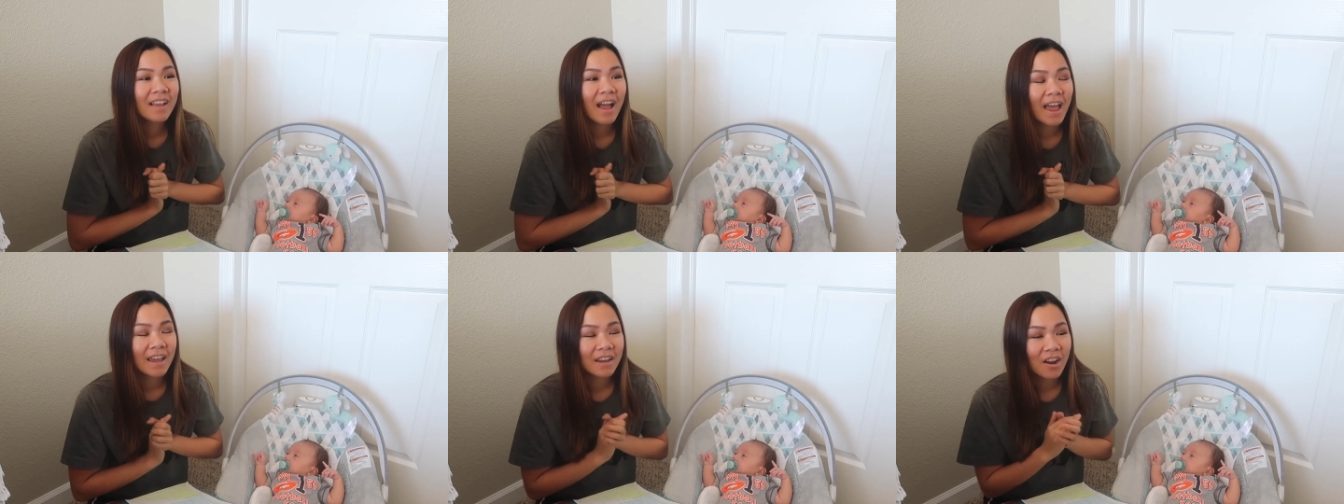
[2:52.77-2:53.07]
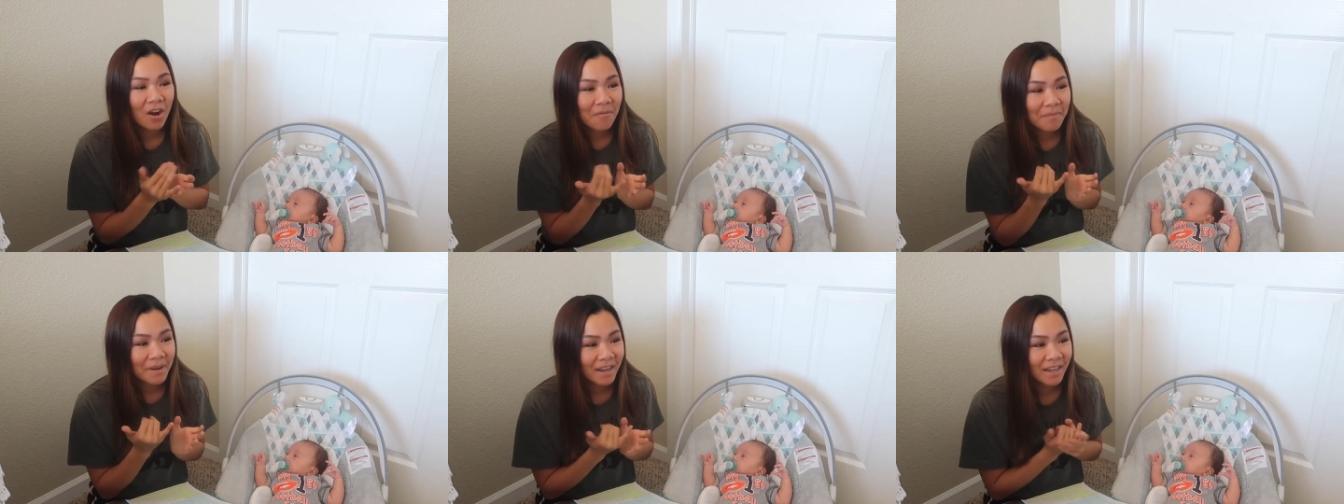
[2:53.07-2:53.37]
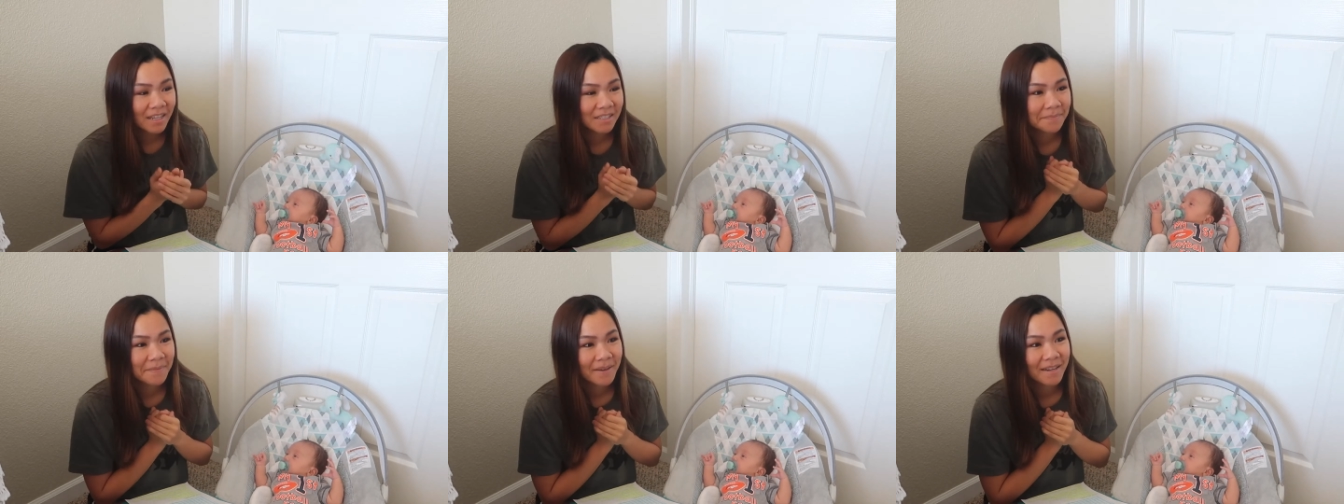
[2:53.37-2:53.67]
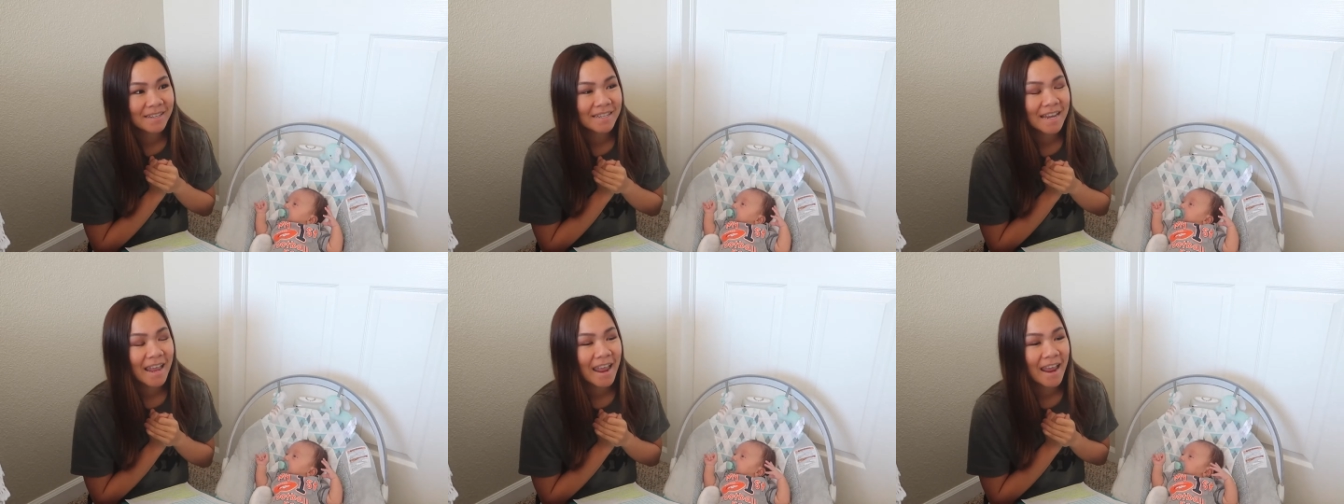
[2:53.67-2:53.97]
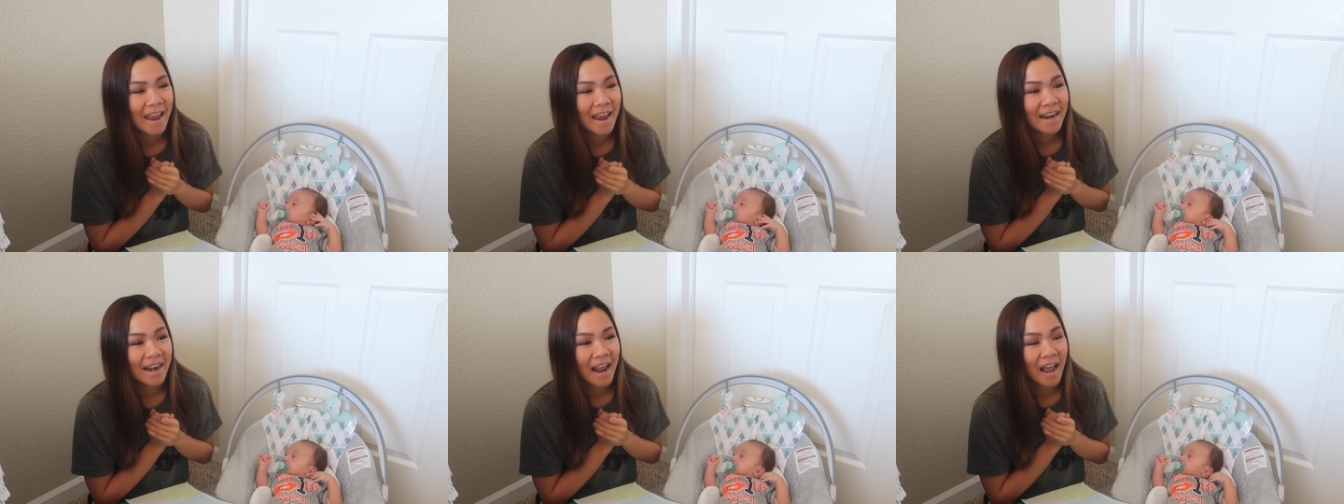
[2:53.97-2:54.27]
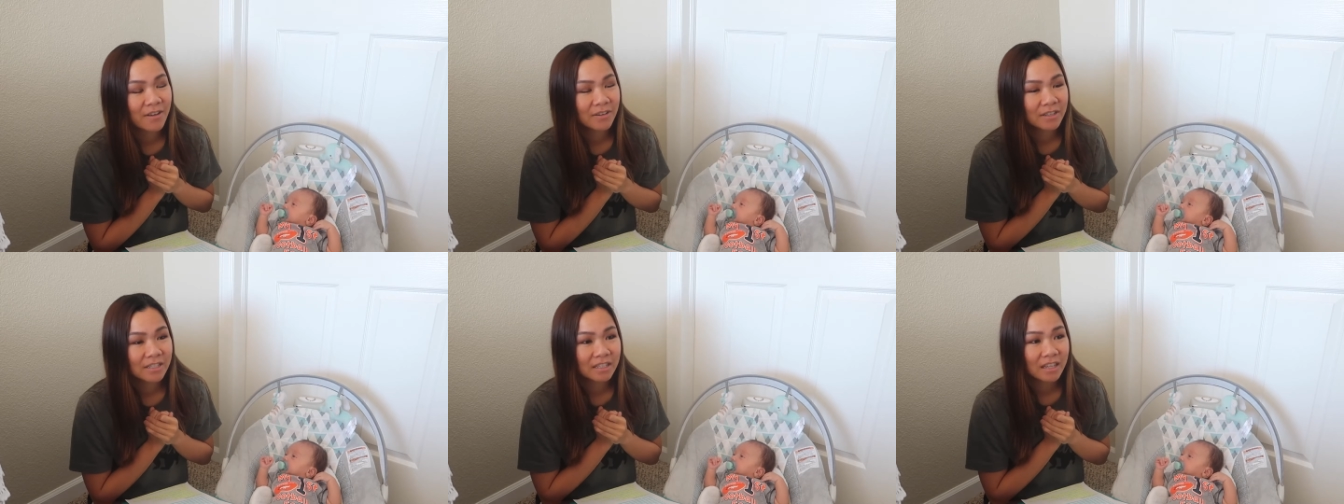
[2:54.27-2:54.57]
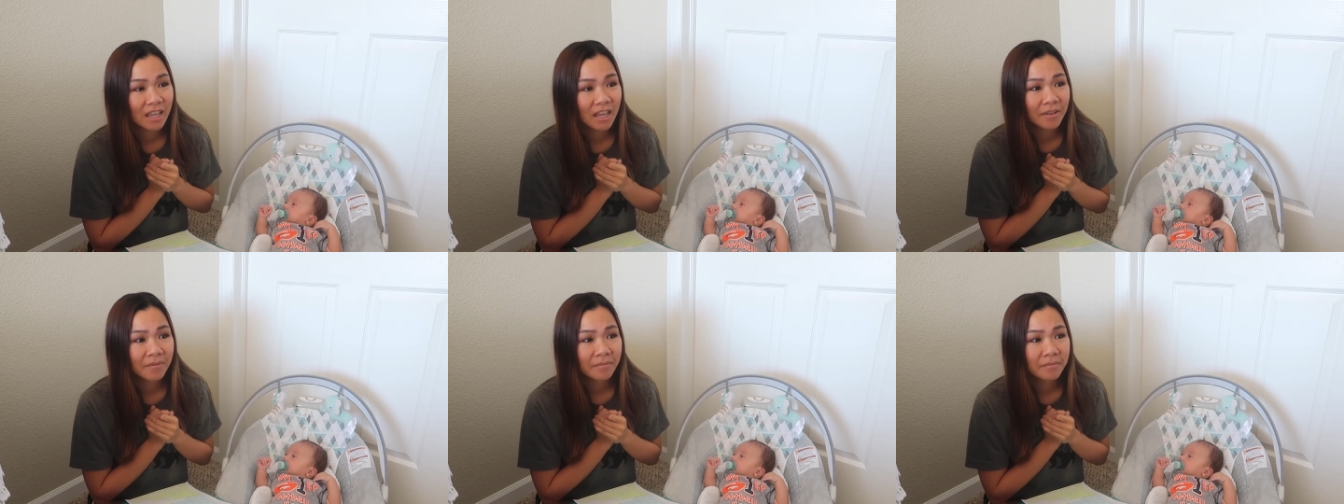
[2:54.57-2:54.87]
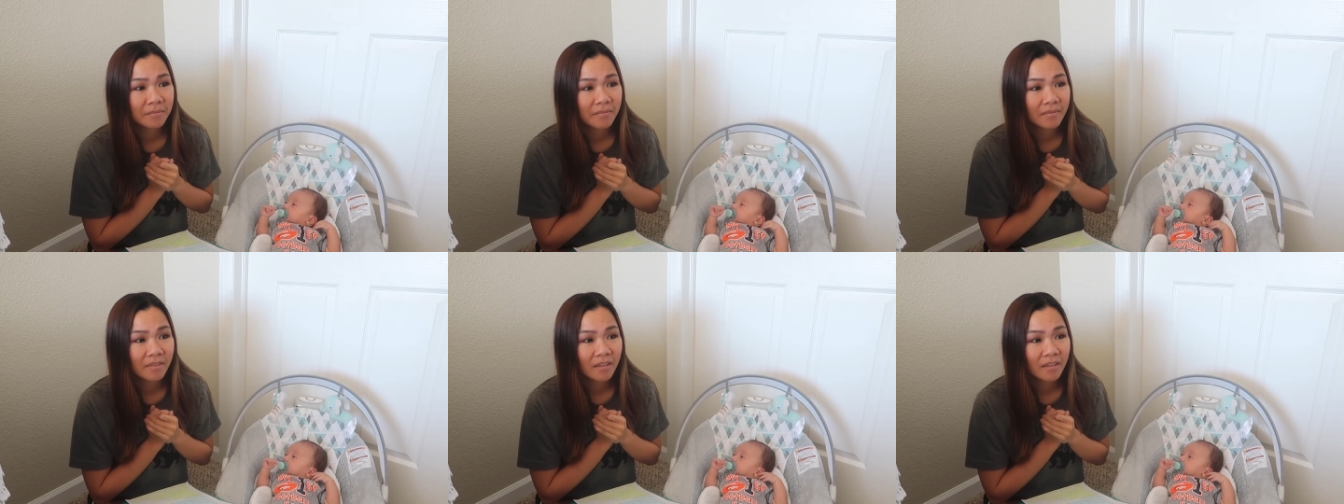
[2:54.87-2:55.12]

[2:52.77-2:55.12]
I called my husband and I was like,